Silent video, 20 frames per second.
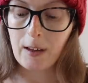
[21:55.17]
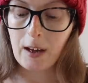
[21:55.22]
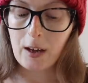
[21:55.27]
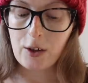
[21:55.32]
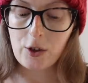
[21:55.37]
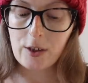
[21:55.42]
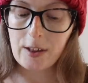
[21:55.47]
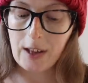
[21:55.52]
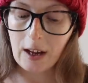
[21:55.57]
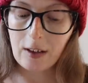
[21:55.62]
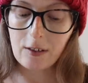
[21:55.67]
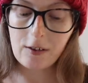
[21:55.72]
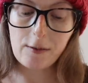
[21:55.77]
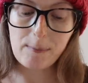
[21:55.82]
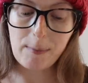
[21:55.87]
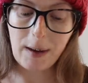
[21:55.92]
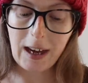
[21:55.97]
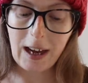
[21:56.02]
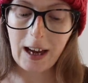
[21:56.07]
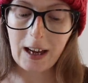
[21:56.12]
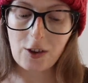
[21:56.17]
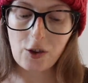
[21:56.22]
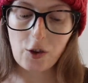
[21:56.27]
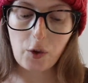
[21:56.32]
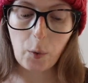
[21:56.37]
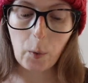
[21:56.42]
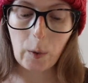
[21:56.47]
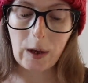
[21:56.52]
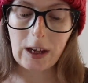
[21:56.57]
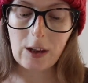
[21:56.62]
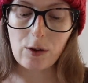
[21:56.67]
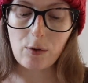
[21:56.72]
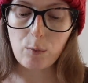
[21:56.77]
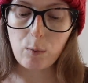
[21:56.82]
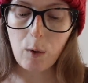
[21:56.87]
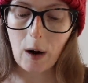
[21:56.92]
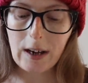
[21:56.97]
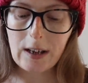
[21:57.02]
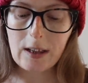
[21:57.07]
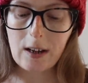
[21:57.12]
She tells me it's squeezed
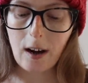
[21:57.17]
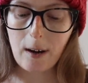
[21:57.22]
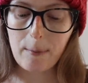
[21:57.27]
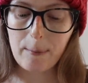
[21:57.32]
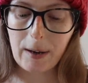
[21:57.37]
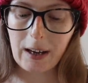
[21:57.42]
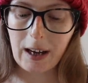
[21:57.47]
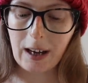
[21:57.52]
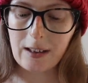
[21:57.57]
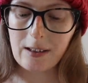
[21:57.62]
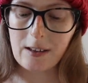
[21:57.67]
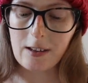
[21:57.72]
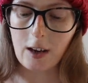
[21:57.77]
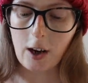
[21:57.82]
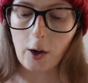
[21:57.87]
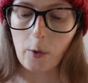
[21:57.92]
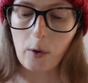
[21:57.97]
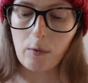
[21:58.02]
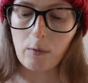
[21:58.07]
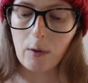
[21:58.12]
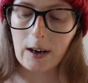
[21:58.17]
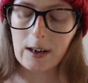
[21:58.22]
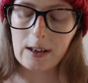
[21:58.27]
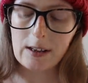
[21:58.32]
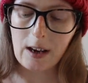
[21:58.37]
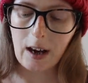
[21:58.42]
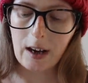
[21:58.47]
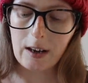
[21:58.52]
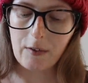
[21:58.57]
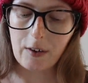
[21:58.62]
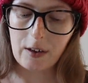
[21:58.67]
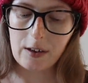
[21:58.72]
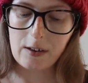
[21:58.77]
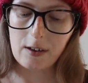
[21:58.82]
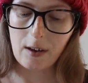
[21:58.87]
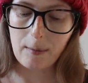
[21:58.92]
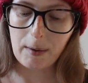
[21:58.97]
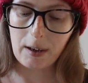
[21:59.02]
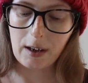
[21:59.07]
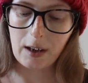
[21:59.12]
right up against the lower right side of her
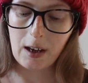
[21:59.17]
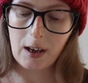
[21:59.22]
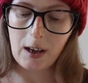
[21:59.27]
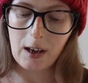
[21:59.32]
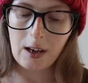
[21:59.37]
stomach,